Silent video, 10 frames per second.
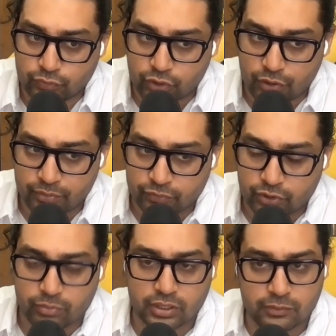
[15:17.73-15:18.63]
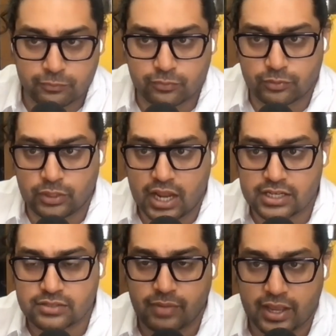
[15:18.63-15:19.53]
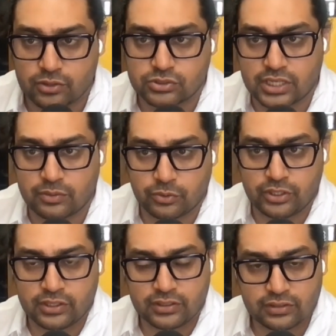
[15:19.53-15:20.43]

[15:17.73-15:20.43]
from from a large macro standpoint